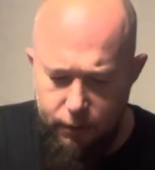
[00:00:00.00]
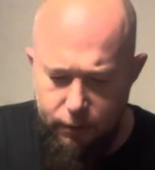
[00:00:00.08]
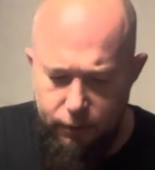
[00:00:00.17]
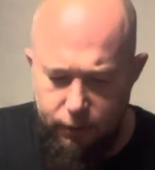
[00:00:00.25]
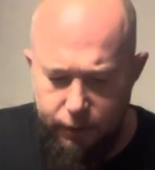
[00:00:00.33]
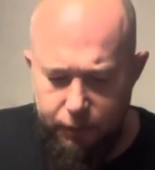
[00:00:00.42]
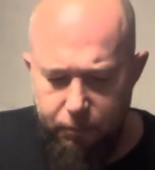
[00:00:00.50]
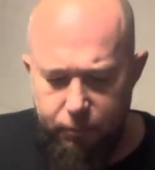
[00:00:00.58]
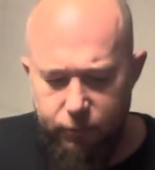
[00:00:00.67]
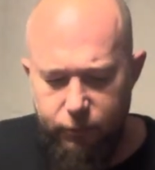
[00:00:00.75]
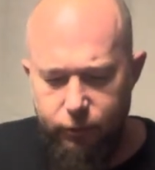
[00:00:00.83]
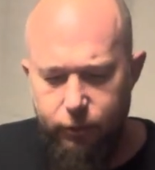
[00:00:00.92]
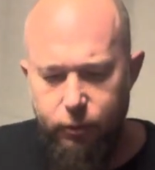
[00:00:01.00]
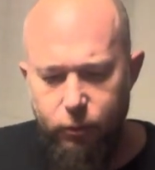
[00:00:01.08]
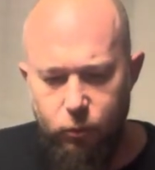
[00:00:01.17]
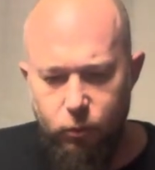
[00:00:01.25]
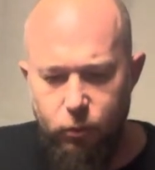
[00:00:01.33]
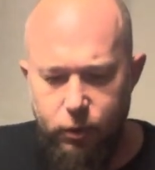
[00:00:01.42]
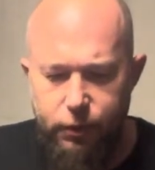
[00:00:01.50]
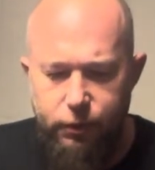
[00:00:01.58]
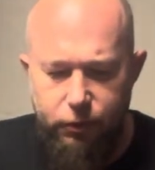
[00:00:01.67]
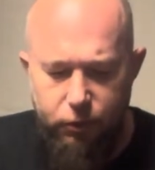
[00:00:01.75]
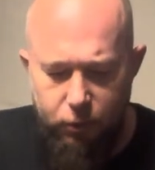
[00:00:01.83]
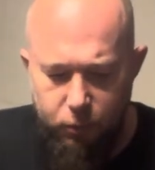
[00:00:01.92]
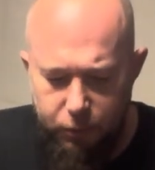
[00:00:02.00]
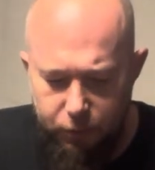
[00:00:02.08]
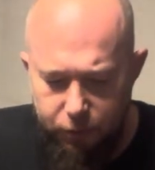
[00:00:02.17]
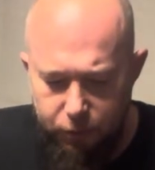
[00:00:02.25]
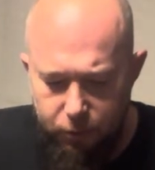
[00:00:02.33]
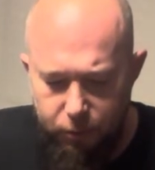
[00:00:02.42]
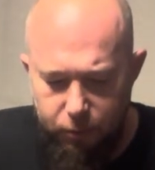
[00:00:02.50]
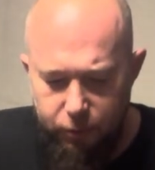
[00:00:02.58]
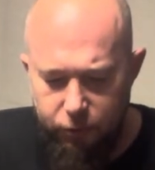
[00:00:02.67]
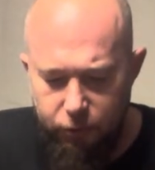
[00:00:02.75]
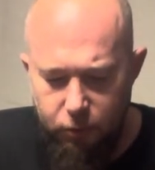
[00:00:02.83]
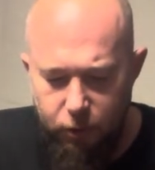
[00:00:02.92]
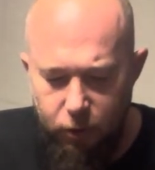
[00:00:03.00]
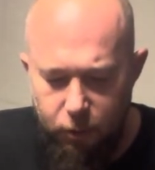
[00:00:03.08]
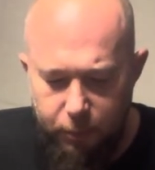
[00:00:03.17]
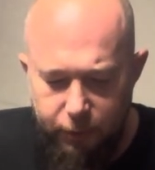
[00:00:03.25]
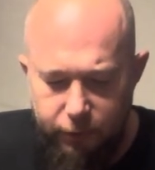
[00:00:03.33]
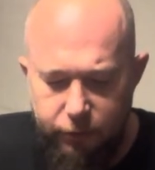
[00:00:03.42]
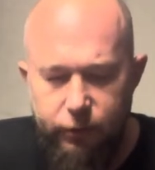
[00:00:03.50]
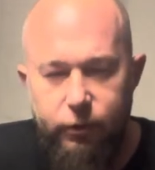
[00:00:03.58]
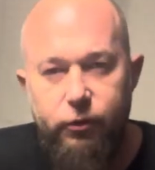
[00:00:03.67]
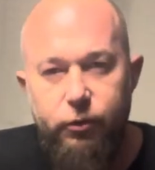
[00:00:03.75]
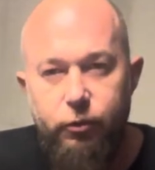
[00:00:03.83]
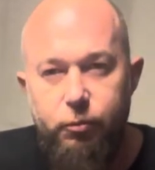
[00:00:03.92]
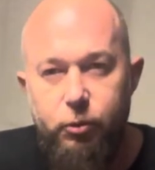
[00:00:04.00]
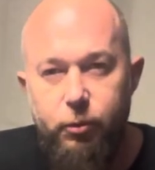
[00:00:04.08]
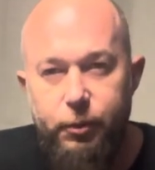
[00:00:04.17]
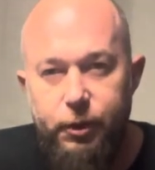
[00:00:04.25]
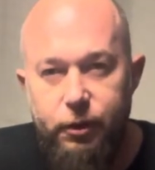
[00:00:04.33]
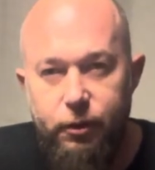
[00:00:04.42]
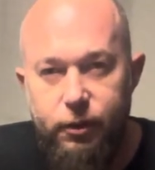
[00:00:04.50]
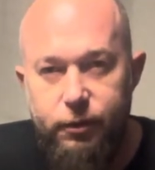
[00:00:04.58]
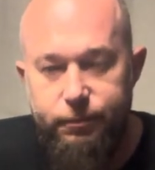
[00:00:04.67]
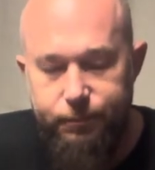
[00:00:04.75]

All right, and so what you will do is you'll open the sigil of Pombagira,